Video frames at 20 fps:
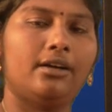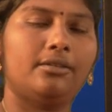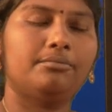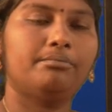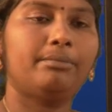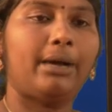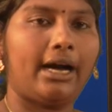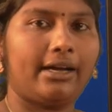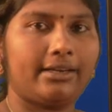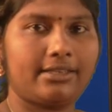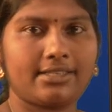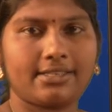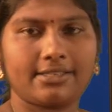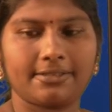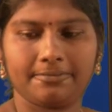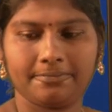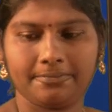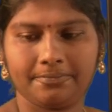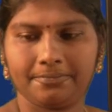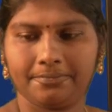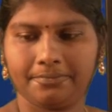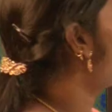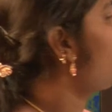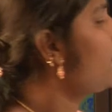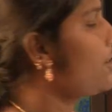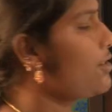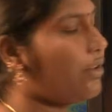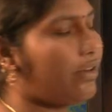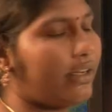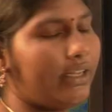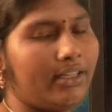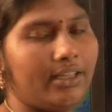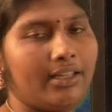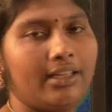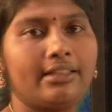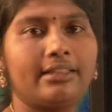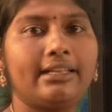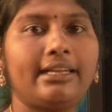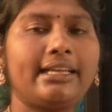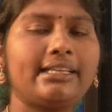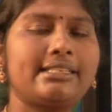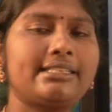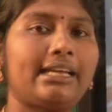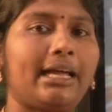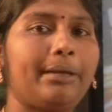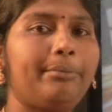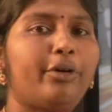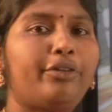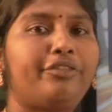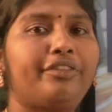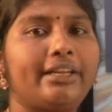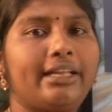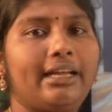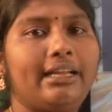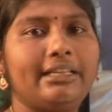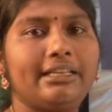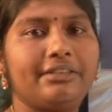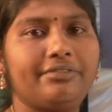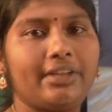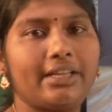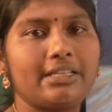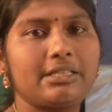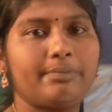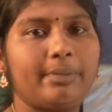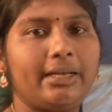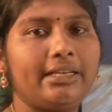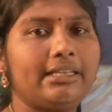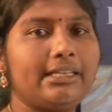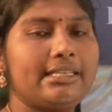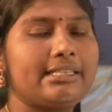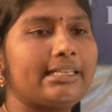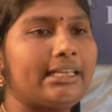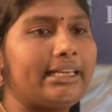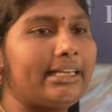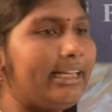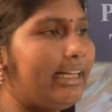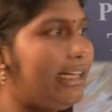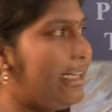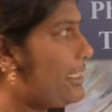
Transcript: bars. The next type of real investment is real